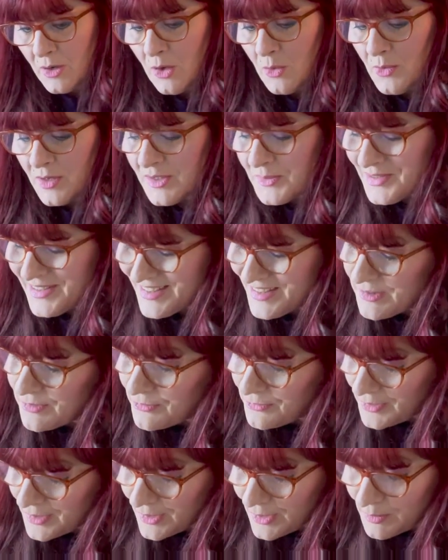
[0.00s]
which we didn't
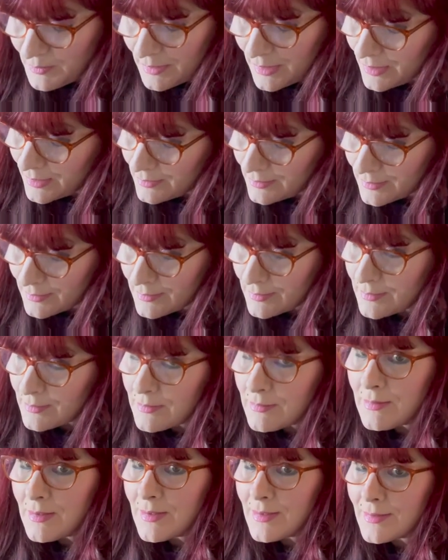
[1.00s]
film.
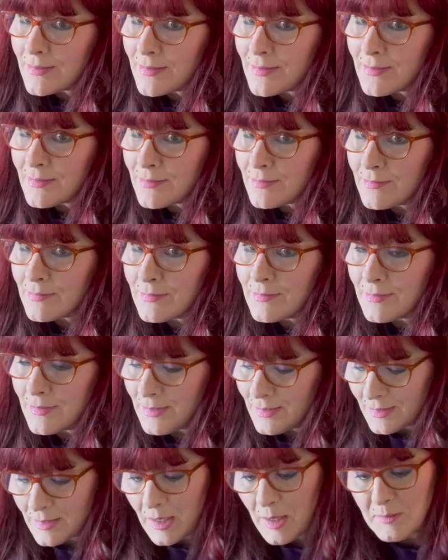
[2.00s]
I know.
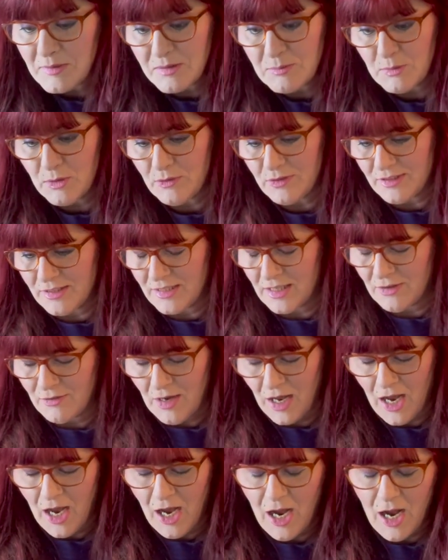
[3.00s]
I'm just moving stuff.
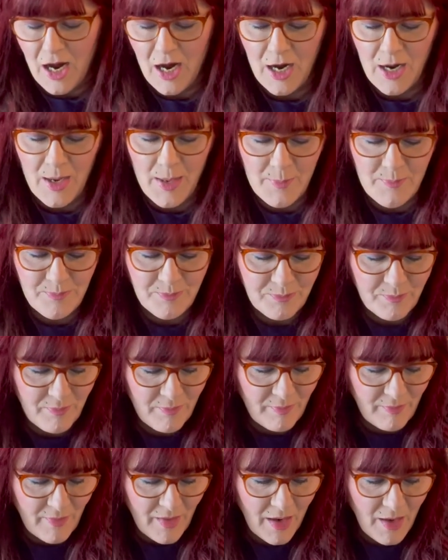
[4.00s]

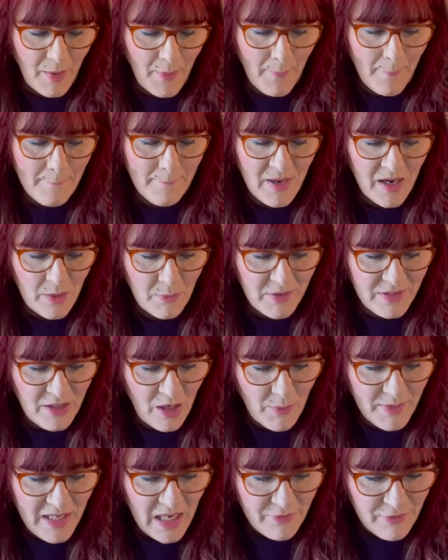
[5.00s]
But we thought
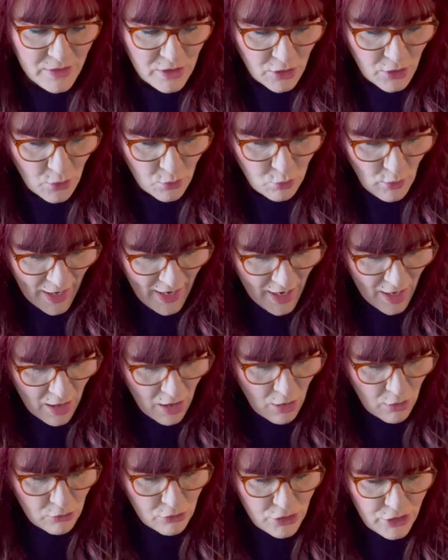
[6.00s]
we'd have a look
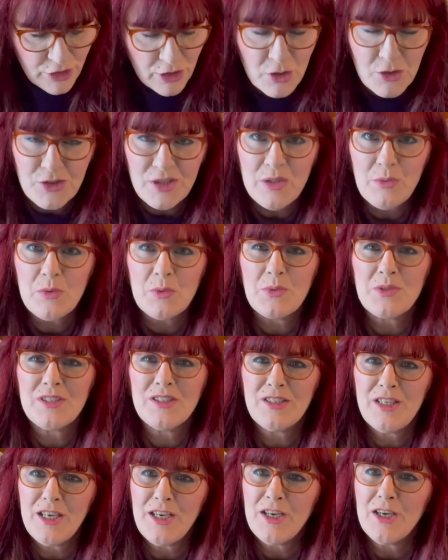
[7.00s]
around, you know, see what was
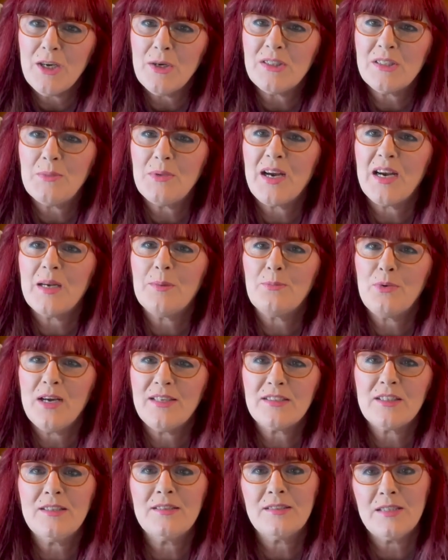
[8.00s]
there, see what kind of price.
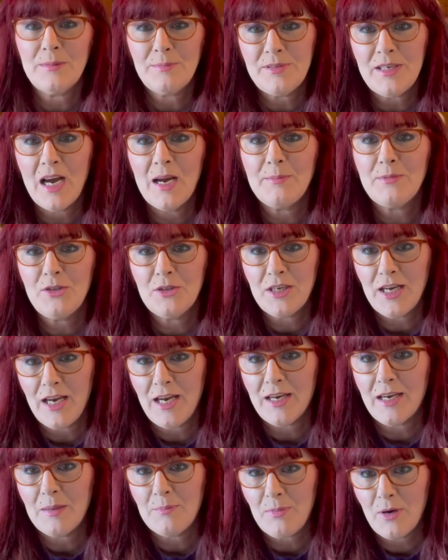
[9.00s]
Because sometimes you can
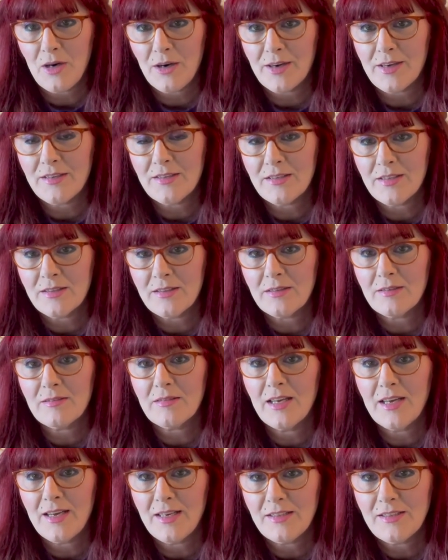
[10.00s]
get bargains at
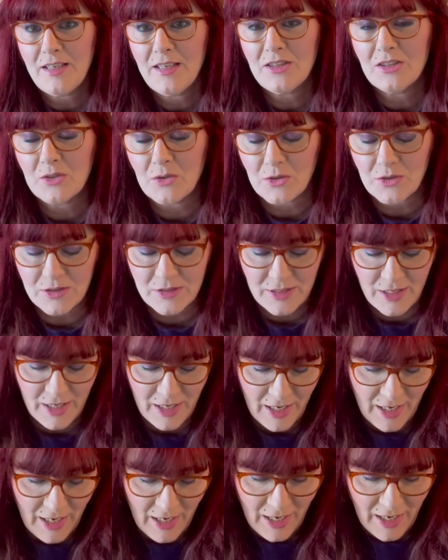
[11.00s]
the antique stores,
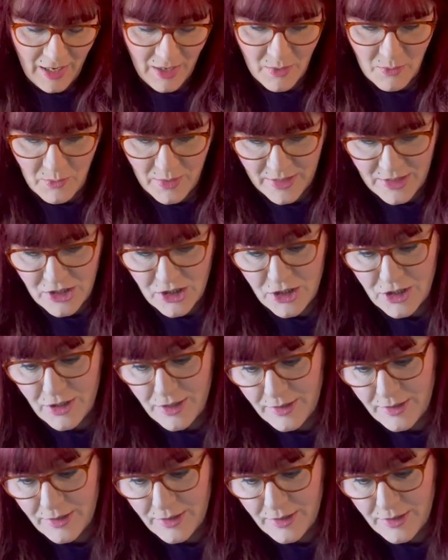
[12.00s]
which